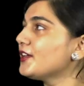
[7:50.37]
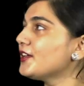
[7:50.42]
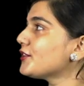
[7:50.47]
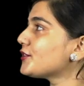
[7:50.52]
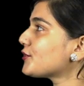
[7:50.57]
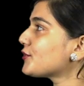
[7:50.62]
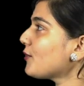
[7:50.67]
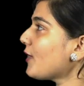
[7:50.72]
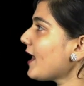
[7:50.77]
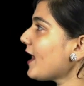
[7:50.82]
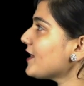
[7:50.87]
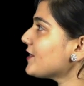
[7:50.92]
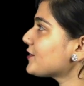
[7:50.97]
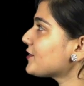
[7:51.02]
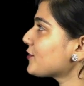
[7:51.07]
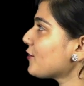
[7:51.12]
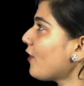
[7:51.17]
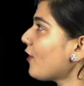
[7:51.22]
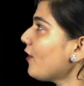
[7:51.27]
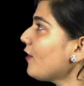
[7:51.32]
So I
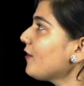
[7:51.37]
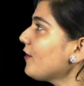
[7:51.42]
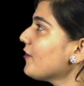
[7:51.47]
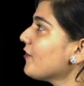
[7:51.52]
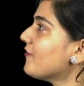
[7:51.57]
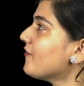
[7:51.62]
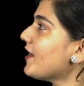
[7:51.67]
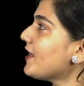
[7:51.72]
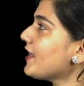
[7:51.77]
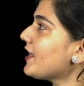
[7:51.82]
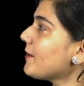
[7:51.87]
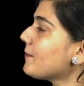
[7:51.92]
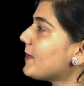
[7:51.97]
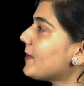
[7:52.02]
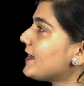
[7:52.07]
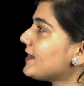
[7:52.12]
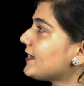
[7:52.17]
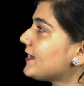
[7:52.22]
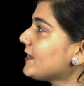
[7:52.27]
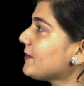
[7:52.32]
saw when I
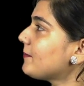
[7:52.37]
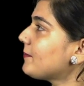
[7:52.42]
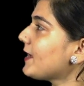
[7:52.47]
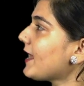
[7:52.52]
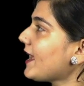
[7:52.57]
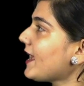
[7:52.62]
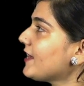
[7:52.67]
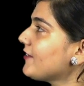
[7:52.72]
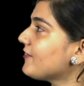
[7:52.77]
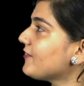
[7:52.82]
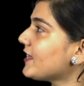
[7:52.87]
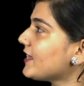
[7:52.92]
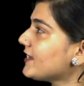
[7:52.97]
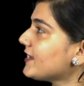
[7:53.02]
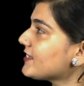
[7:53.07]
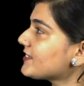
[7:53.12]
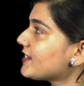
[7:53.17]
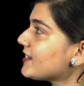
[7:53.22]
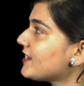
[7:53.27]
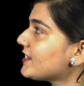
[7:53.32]
multiplied
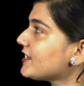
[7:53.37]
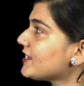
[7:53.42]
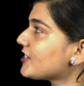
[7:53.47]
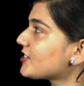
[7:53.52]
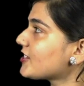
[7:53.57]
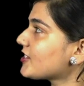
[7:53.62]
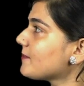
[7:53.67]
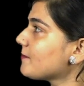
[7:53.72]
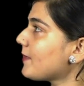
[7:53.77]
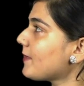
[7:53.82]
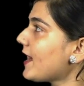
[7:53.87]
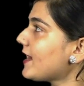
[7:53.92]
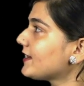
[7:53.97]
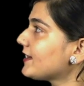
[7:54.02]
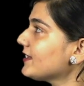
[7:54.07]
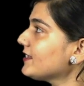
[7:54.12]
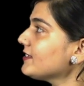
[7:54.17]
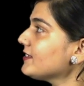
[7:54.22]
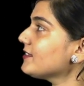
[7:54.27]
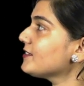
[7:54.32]
various radiation
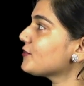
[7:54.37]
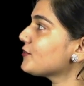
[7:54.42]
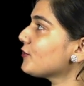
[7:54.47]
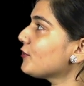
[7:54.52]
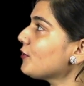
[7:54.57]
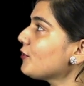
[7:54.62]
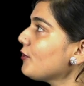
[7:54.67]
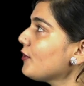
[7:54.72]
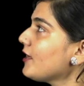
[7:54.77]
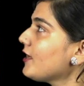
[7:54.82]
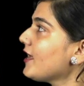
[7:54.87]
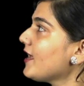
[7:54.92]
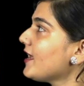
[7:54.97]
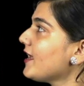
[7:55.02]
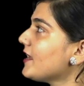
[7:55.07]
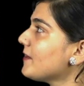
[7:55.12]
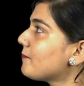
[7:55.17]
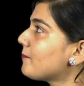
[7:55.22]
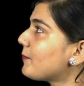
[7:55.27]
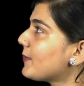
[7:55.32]
pattern, so
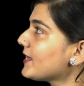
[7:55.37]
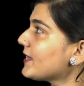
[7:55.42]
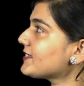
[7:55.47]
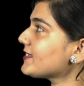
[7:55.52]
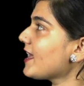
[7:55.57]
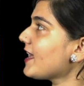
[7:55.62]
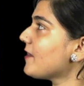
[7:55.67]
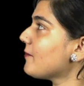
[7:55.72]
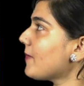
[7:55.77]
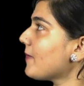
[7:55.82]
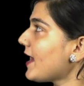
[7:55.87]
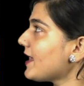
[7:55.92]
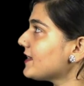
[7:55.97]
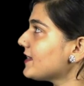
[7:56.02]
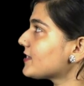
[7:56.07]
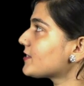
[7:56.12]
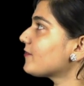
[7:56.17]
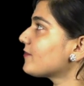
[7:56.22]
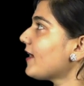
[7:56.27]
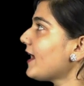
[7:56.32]
in plus and
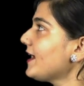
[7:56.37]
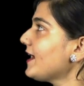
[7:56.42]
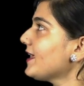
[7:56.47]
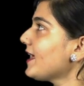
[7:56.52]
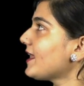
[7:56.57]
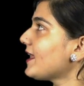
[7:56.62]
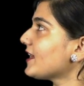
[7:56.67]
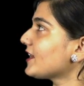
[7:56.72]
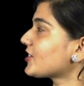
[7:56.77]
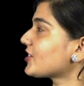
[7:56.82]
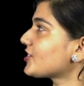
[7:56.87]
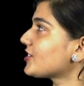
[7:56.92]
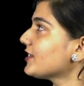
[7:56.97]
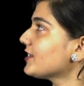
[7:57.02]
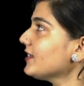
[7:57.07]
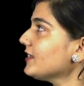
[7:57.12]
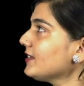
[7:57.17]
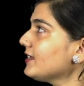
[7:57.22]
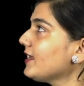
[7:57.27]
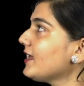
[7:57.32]
minus y
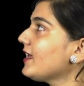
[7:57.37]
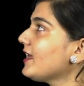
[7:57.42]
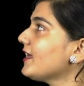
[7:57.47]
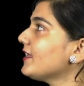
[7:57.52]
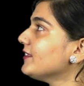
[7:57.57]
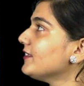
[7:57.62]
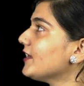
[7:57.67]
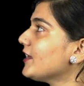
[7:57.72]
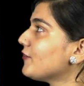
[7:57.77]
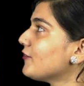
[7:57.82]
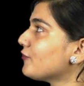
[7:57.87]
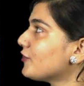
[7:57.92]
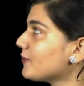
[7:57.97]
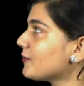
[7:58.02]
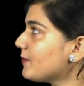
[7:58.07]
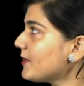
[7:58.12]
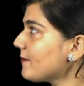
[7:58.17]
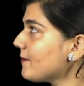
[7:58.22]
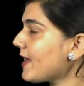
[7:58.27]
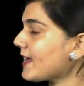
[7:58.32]
direction there
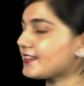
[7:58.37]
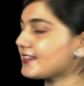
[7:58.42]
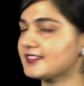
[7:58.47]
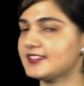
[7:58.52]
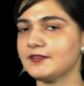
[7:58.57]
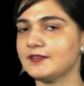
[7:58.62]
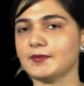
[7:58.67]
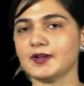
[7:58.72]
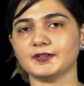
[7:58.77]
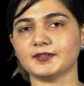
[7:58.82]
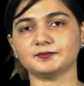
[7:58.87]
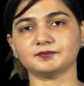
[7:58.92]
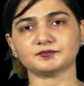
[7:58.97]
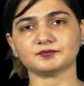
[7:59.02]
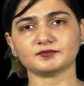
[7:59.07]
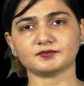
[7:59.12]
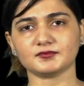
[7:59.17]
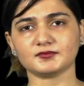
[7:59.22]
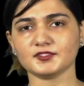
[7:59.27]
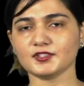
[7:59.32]
would be maxima.
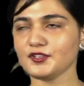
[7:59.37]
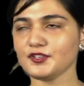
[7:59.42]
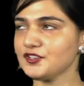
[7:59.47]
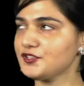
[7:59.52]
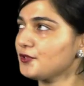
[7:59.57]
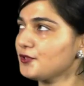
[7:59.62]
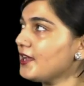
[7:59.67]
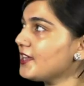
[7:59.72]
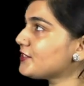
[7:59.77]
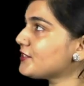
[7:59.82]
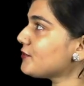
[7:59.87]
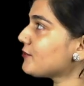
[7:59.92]
So as